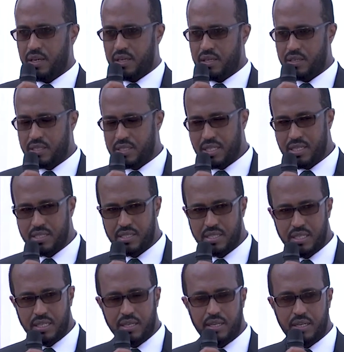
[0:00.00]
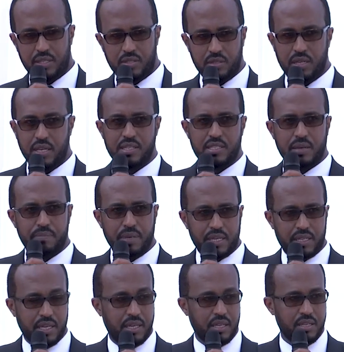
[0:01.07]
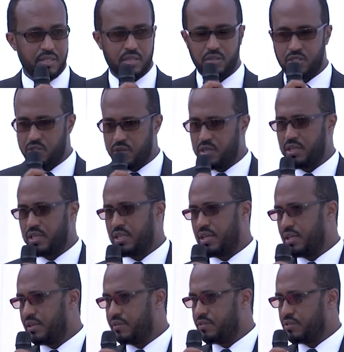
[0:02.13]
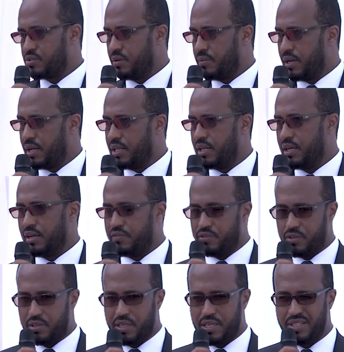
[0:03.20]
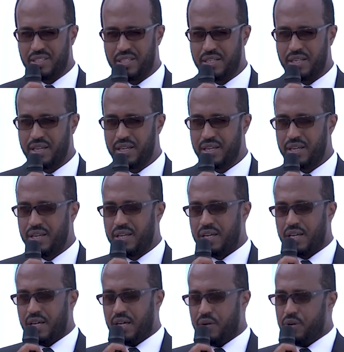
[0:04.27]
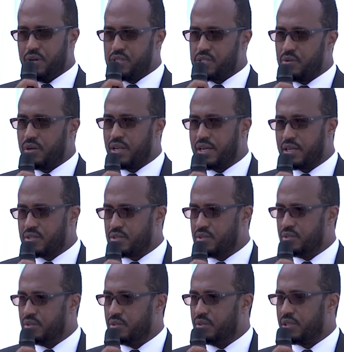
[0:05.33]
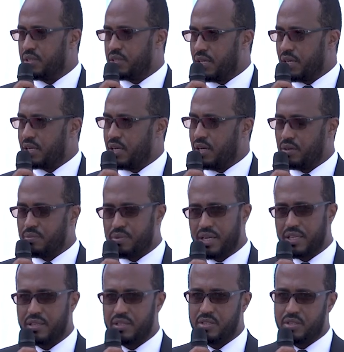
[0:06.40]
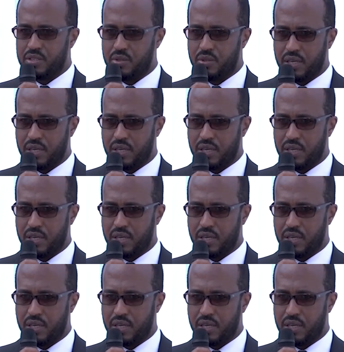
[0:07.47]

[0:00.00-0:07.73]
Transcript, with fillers: Uh, Your Excellency, uh, today is a big day, it's a historic day for Somalia and for the region. I would also like to thank our brother, Dr.